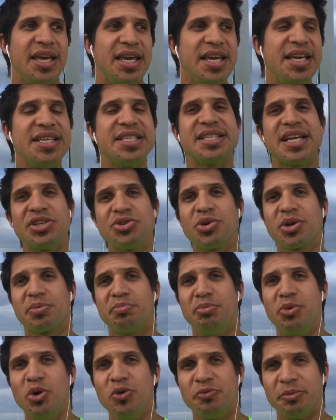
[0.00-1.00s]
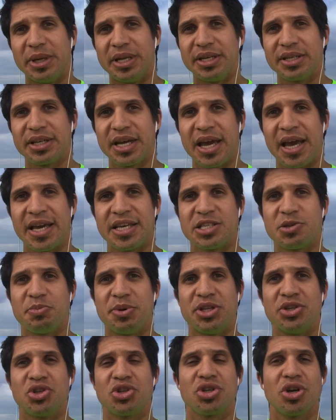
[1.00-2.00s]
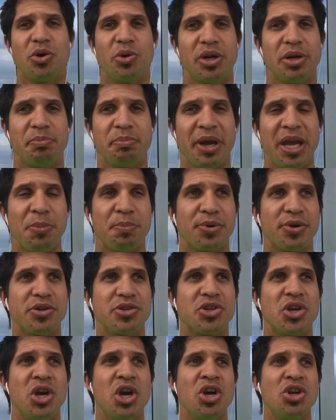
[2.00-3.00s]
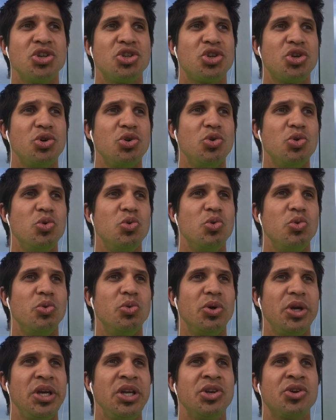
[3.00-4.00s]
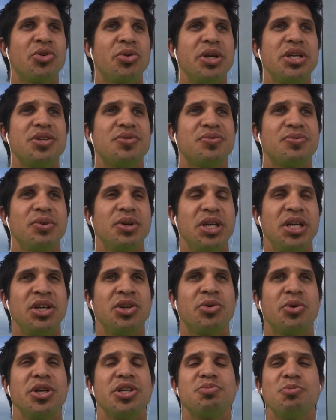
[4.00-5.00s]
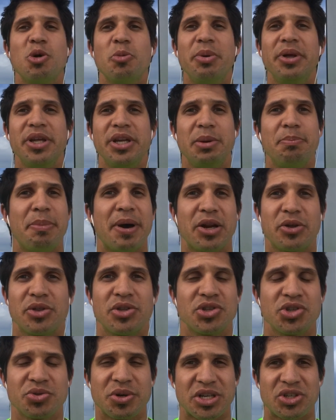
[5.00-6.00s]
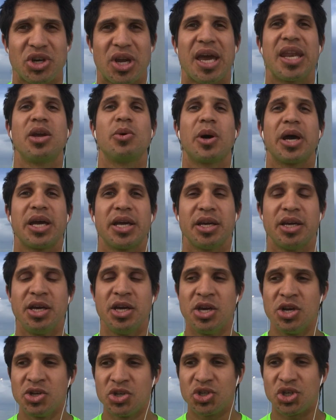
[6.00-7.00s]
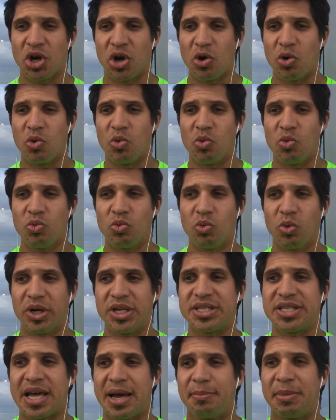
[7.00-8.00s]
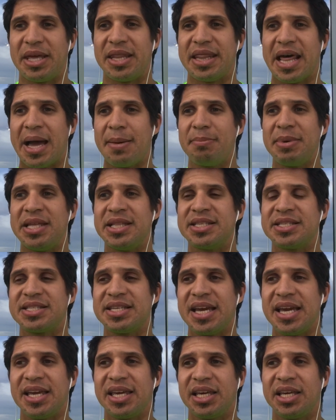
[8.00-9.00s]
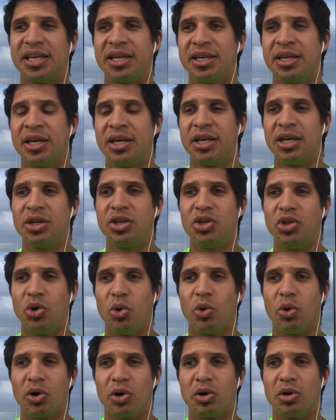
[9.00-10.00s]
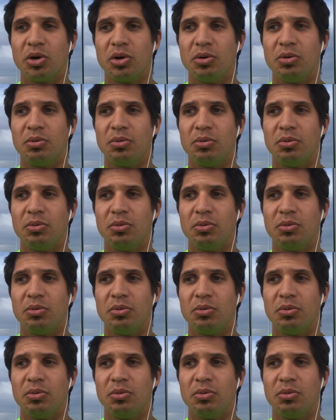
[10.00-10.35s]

eccentric movement has been shown in papers to increase mobility better than stretching anyway. So what does that mean? That means taking your